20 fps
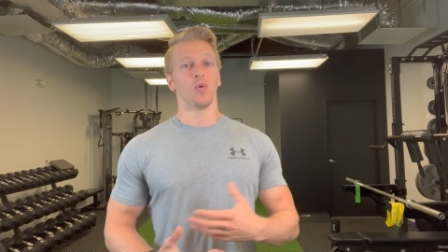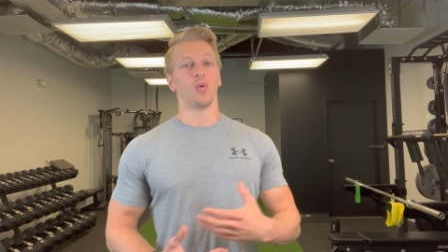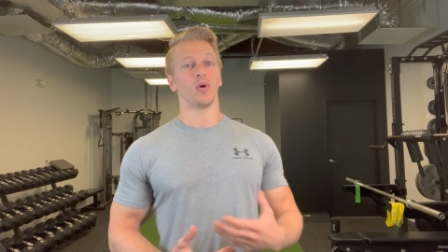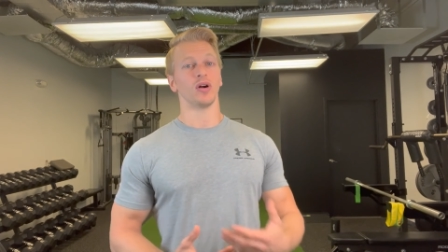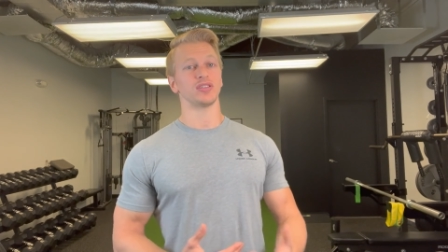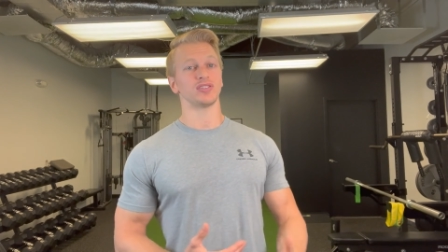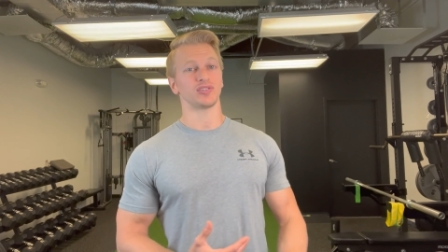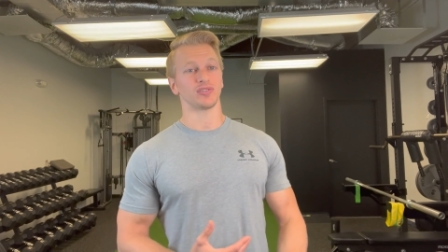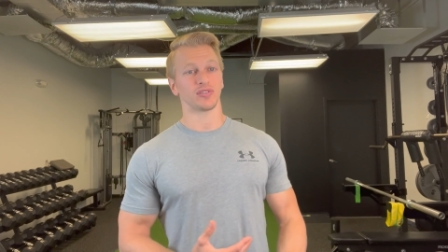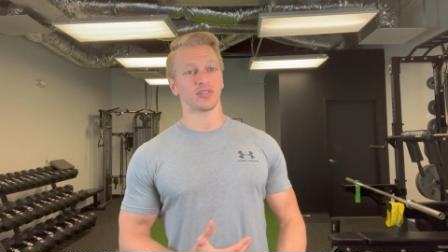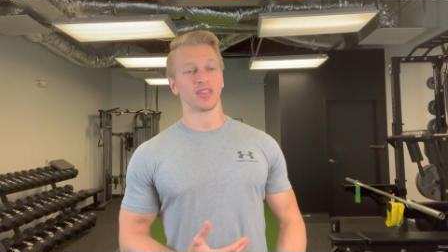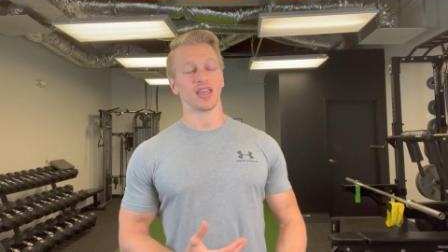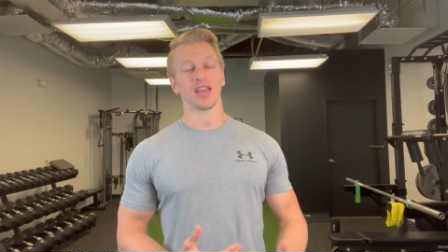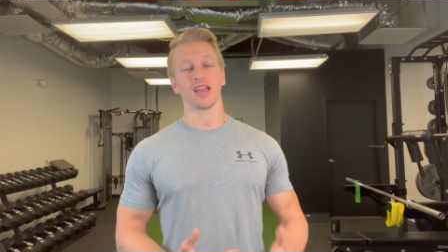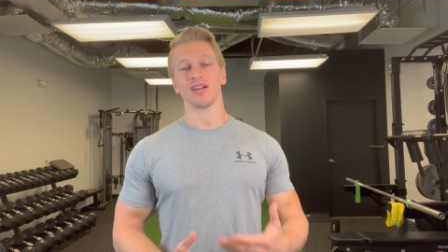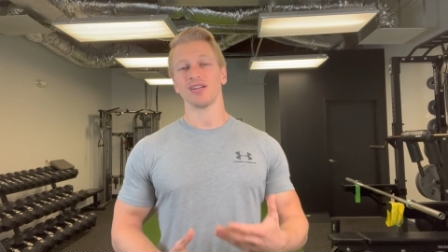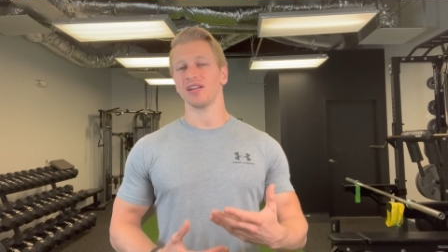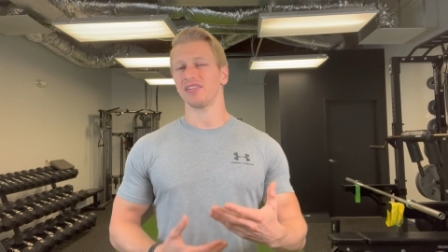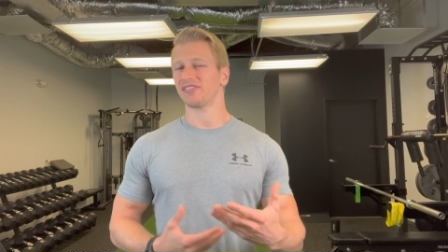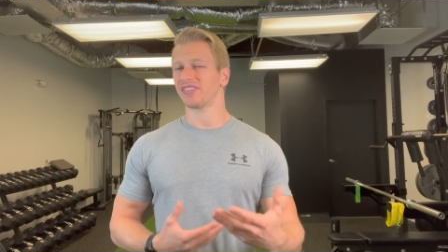Once you're
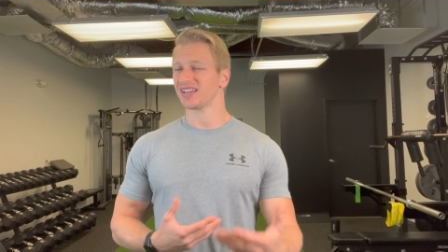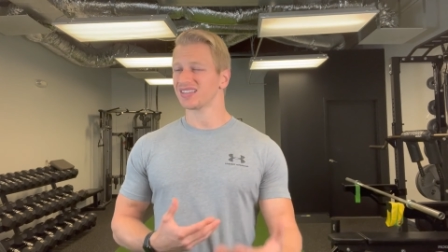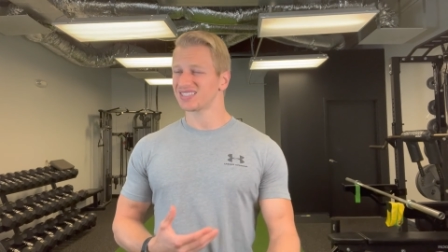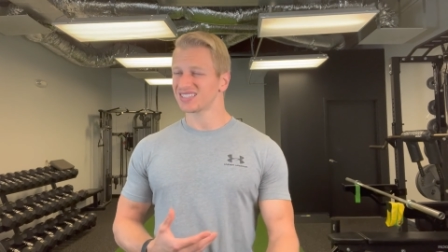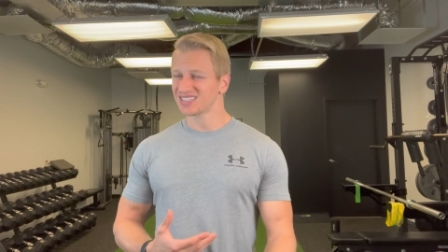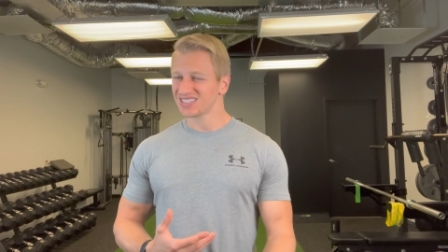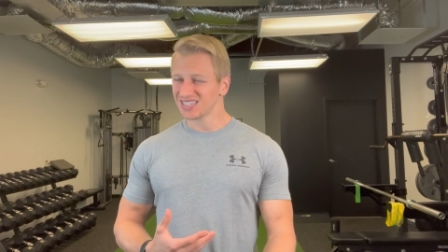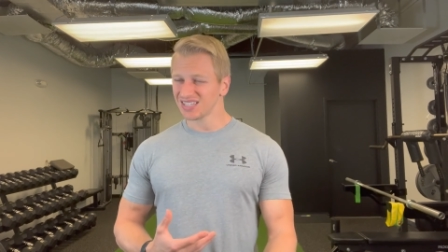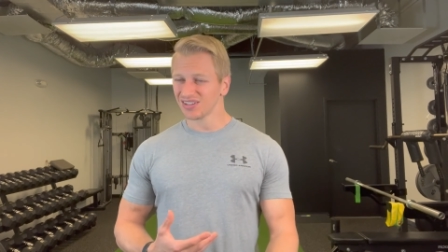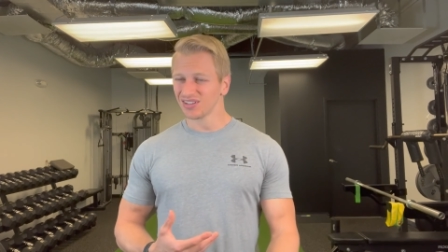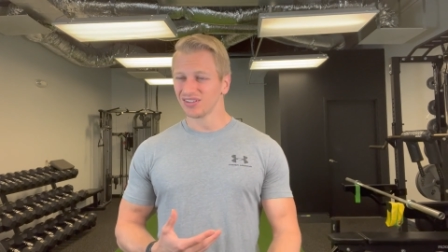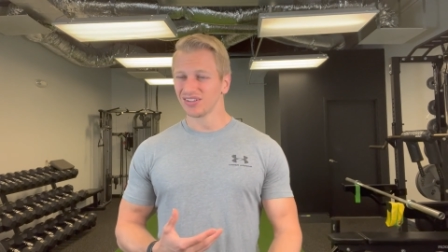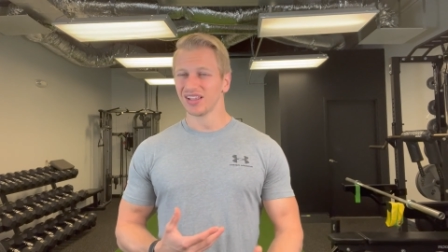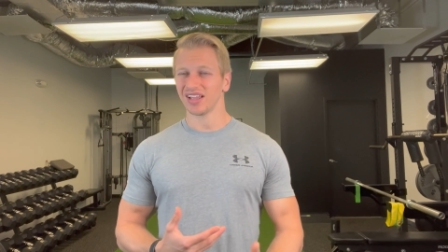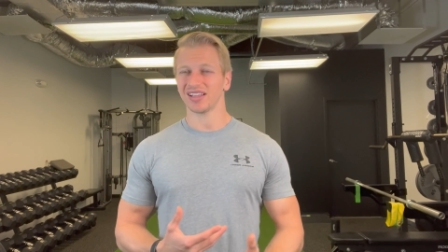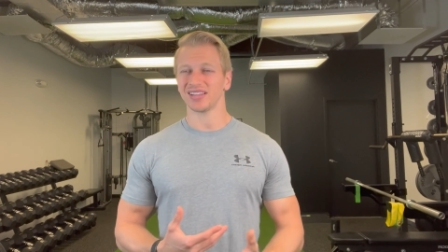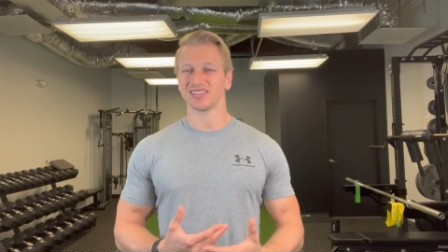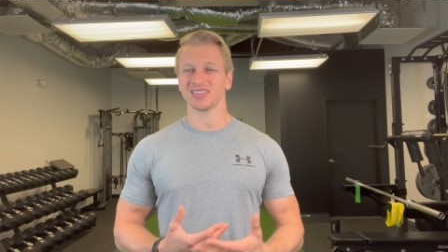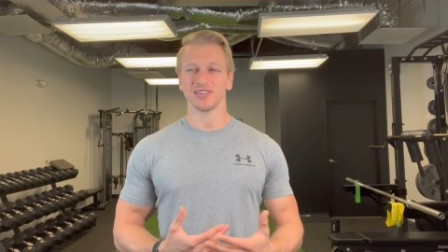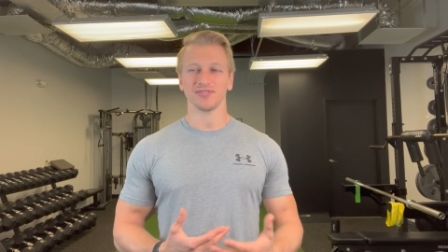there, if that's still
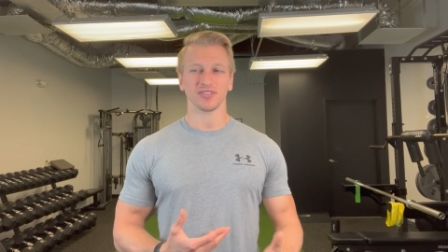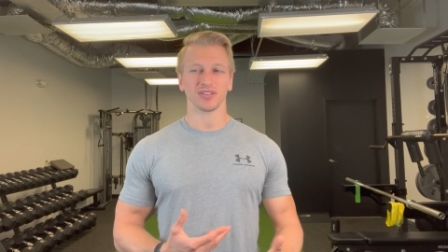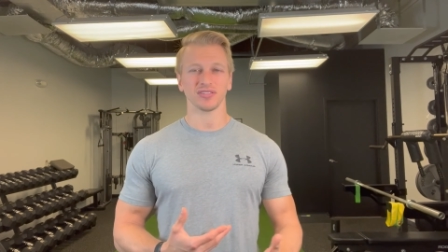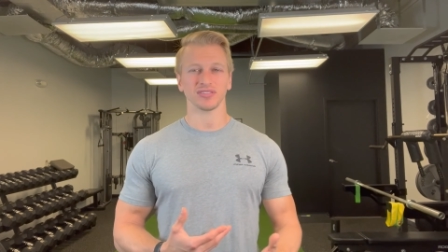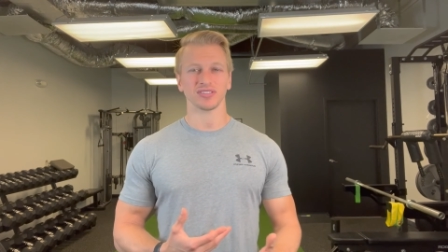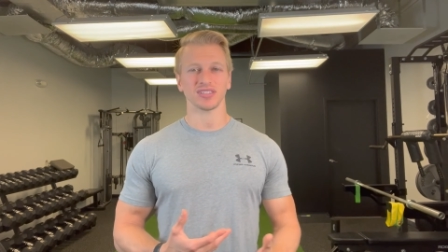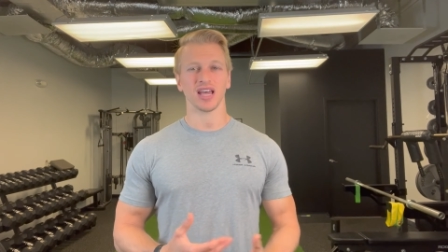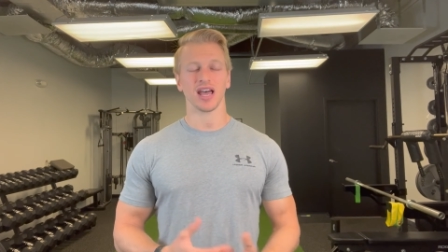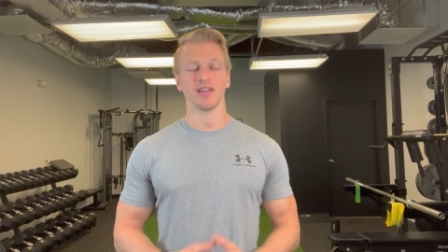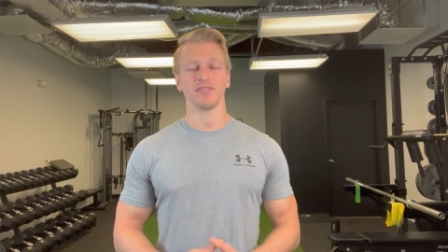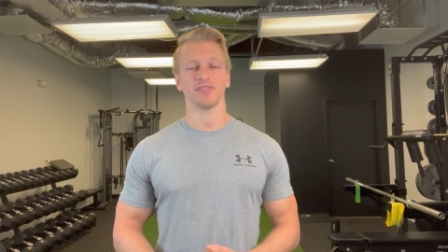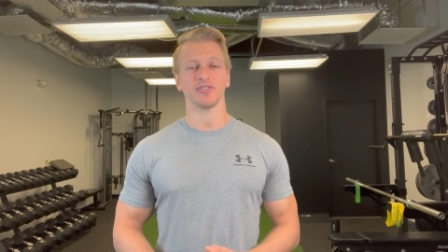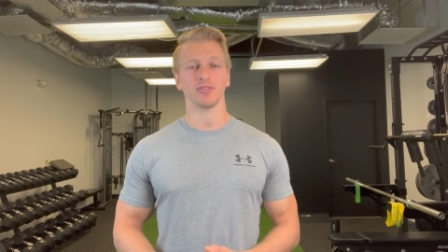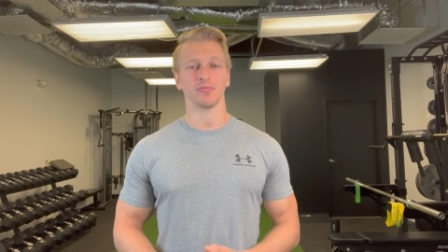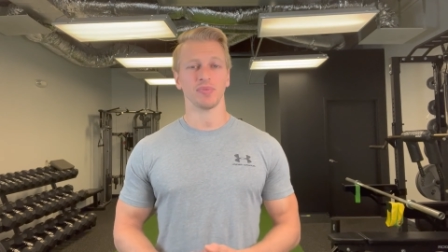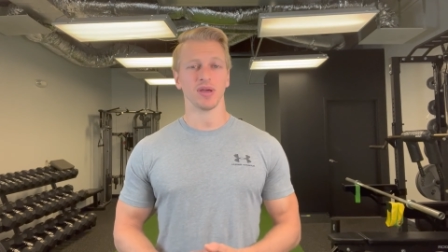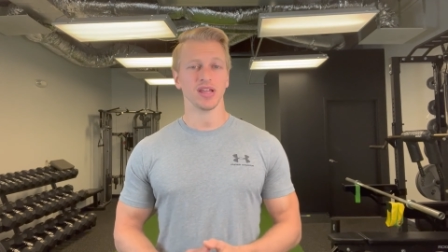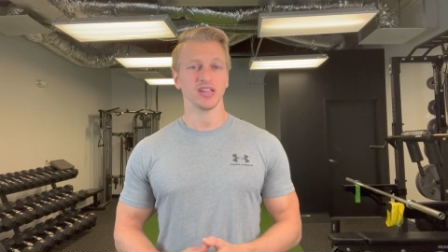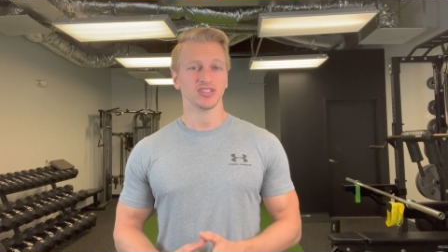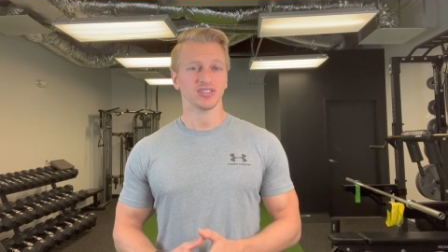a difficult time for
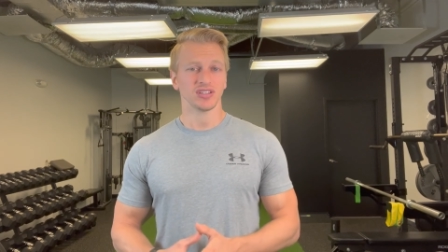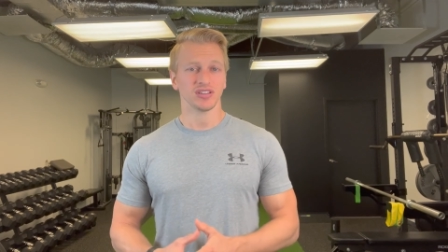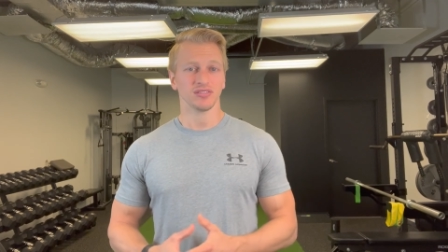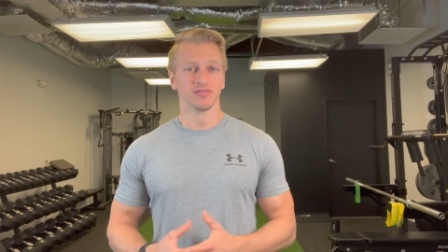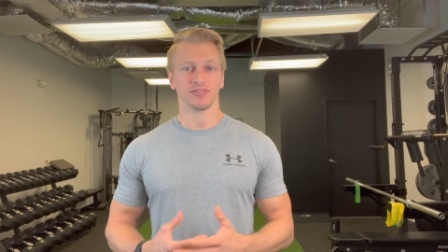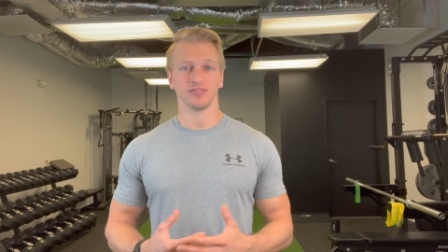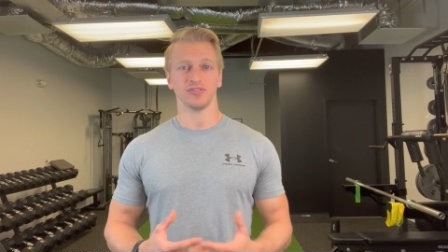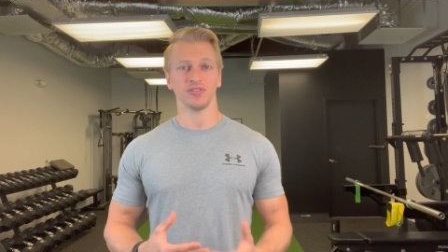your patient,